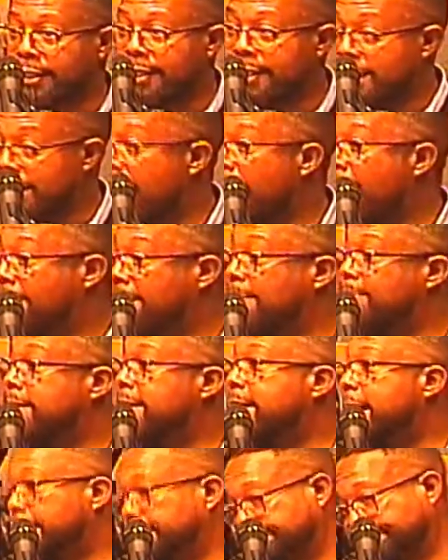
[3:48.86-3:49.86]
start up
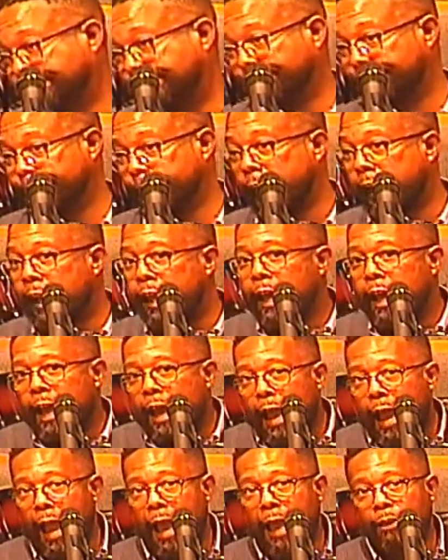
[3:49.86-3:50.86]
something.
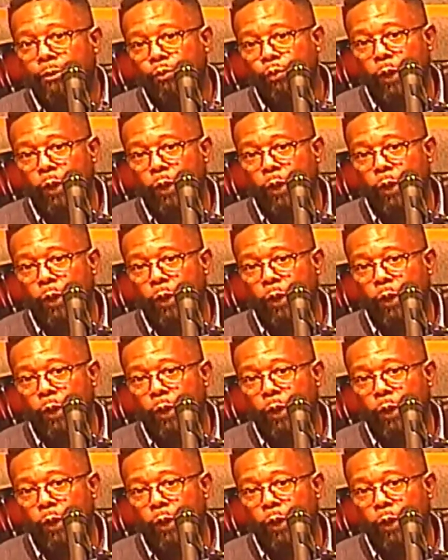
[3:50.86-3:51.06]
And